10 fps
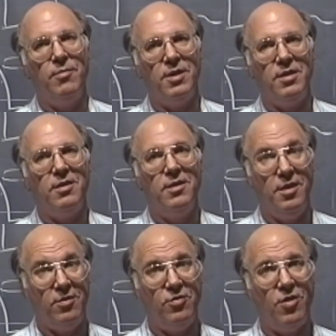but
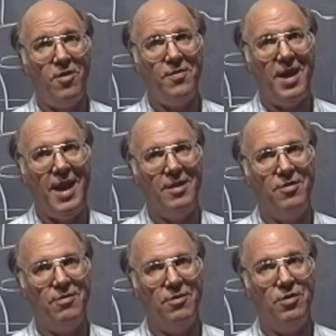as soft
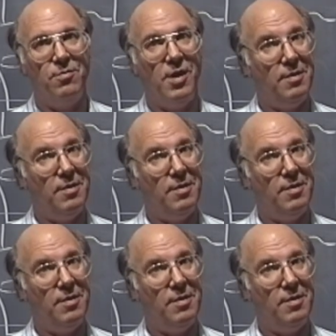hats, which